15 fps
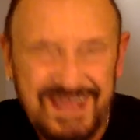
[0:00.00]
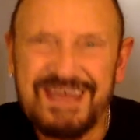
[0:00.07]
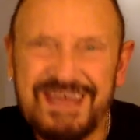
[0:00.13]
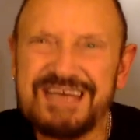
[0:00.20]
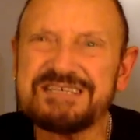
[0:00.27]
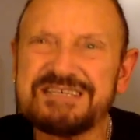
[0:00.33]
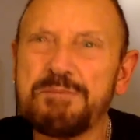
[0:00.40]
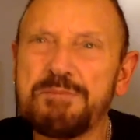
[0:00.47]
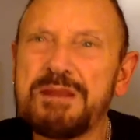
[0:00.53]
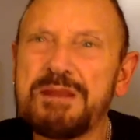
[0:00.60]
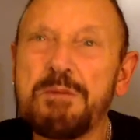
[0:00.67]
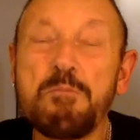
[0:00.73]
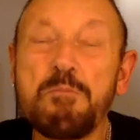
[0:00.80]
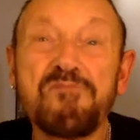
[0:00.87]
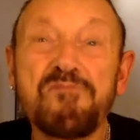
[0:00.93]
is a
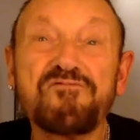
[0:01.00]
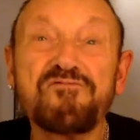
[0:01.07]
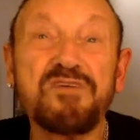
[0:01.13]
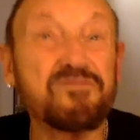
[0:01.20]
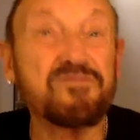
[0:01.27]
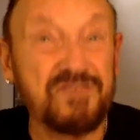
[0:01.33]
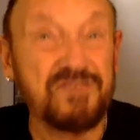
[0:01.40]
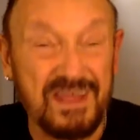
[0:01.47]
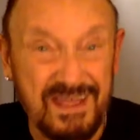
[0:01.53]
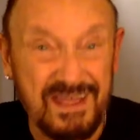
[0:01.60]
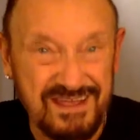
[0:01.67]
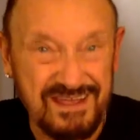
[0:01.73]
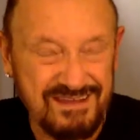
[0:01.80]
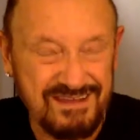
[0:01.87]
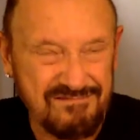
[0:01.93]
minimum of
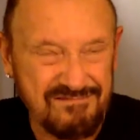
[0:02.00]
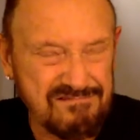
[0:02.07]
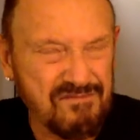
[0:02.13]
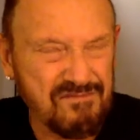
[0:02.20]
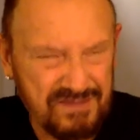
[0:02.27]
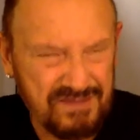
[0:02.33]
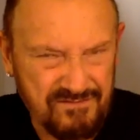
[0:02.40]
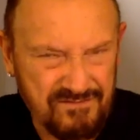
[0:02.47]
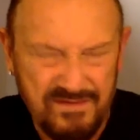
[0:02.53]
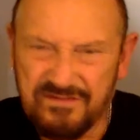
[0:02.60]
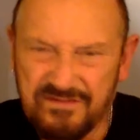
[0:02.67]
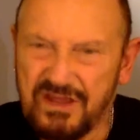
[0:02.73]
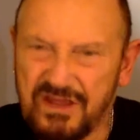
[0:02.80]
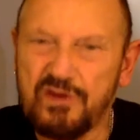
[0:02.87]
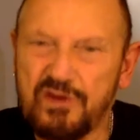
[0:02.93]
roughly
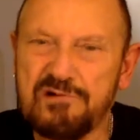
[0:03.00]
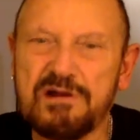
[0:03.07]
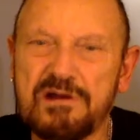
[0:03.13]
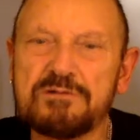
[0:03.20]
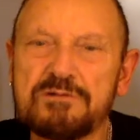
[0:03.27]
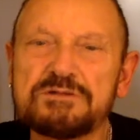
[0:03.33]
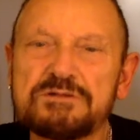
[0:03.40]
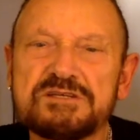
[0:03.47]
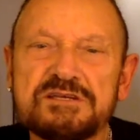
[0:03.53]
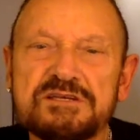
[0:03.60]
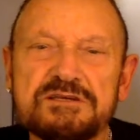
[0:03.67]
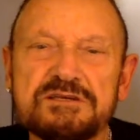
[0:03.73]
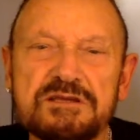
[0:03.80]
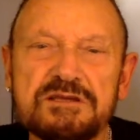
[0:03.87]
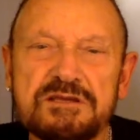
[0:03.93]
50 euros
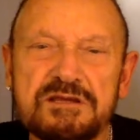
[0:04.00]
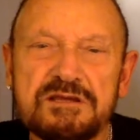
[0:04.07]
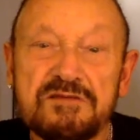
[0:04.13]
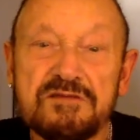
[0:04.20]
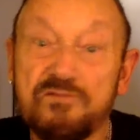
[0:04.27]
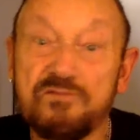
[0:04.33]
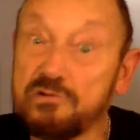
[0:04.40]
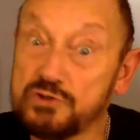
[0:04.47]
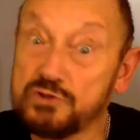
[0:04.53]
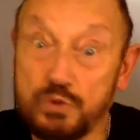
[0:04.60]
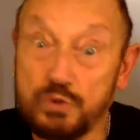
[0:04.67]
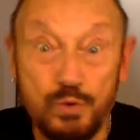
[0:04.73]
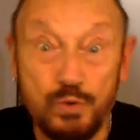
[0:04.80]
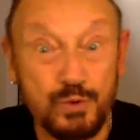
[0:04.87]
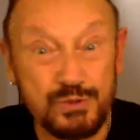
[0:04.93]
for a
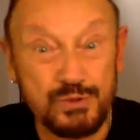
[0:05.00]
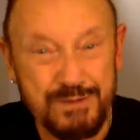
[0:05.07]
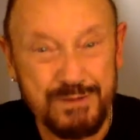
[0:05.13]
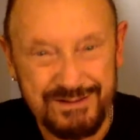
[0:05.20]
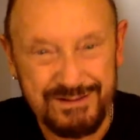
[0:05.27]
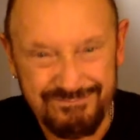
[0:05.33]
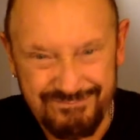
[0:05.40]
2-course meal.